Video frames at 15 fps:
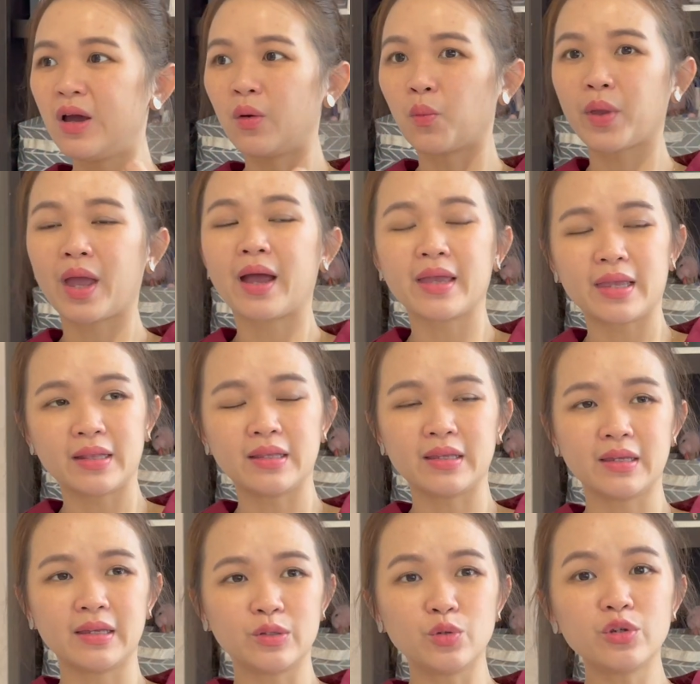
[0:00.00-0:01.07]
We are in
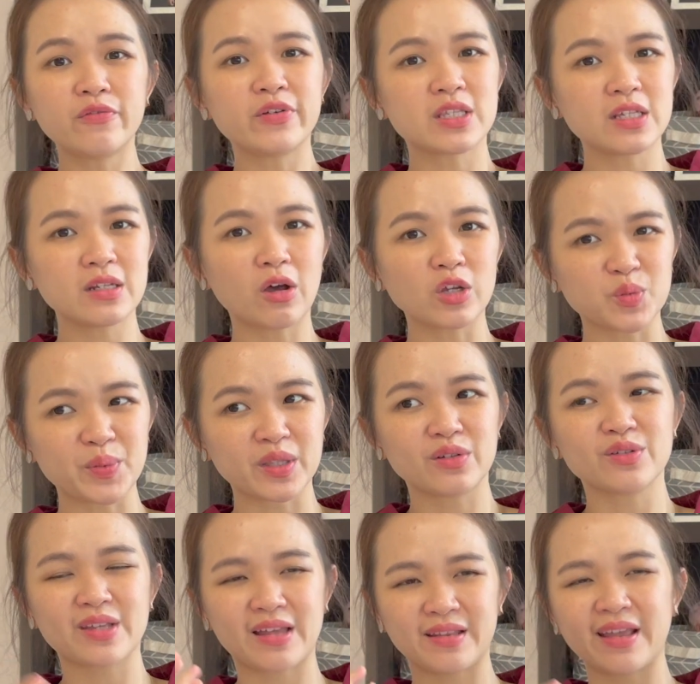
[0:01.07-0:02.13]
the university
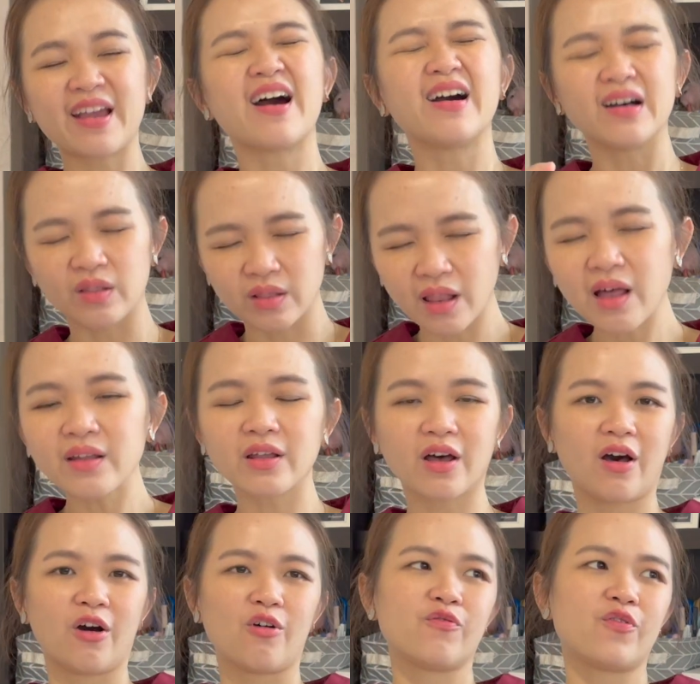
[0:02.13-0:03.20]
hospitals and there are a lot
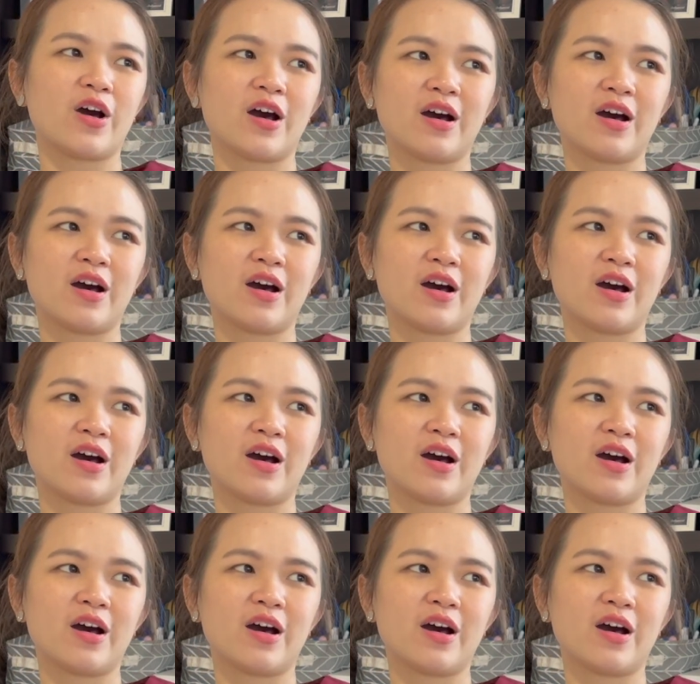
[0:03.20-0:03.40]
of